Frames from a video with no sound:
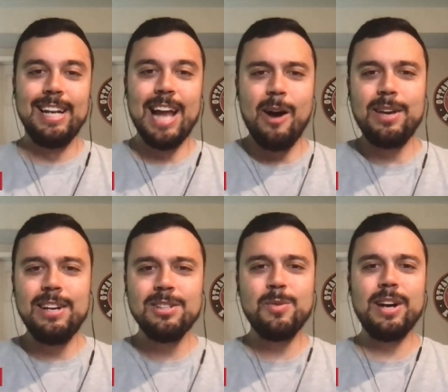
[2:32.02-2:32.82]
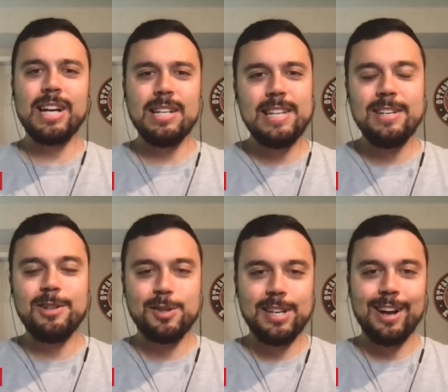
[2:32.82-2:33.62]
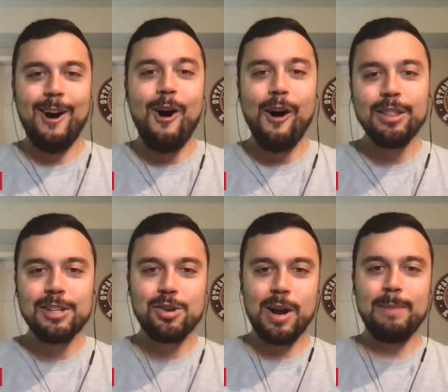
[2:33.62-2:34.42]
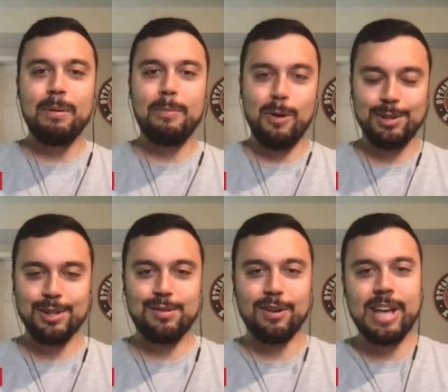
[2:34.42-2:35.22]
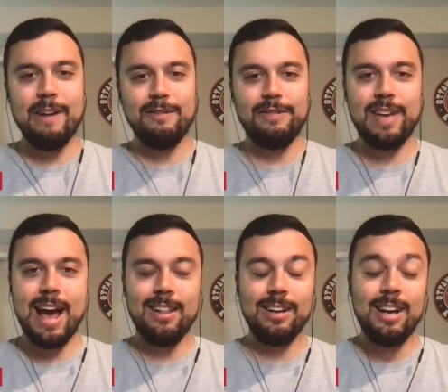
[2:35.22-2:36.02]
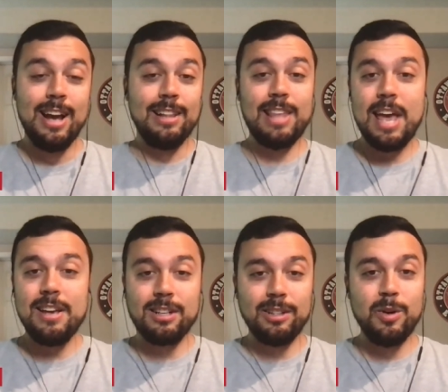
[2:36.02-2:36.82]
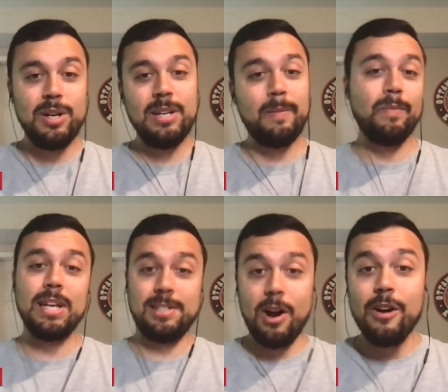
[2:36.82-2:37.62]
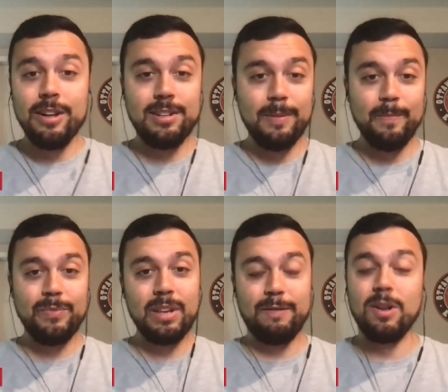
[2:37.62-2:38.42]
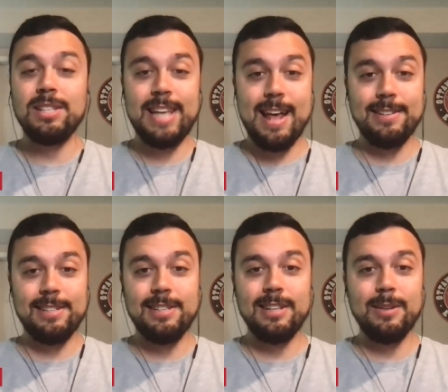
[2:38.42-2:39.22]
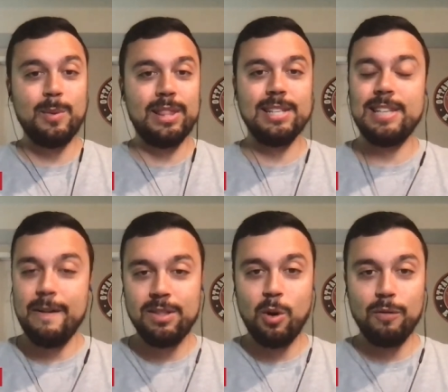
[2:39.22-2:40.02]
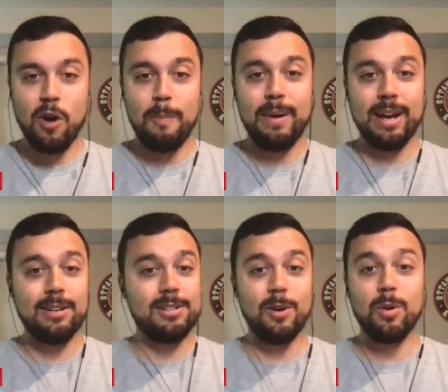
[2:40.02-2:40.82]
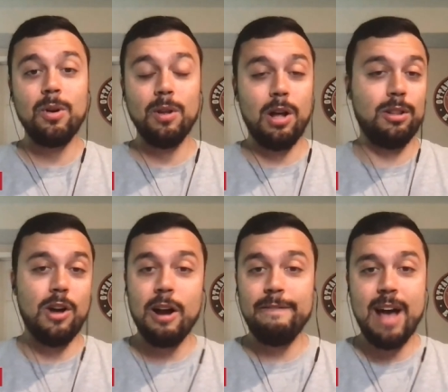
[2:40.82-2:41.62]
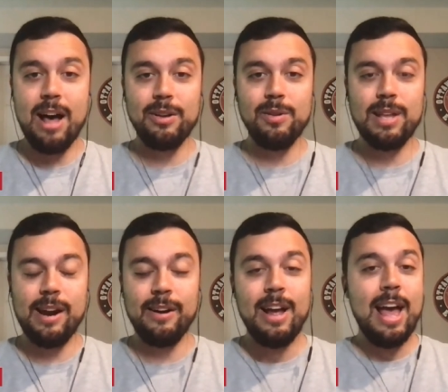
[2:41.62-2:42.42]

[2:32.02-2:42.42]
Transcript: Now, here's where it gets interesting. All the trade proposals for Kevin Fiala, they included, they started for the Sens with the seventh overall pick. So a lot of value there.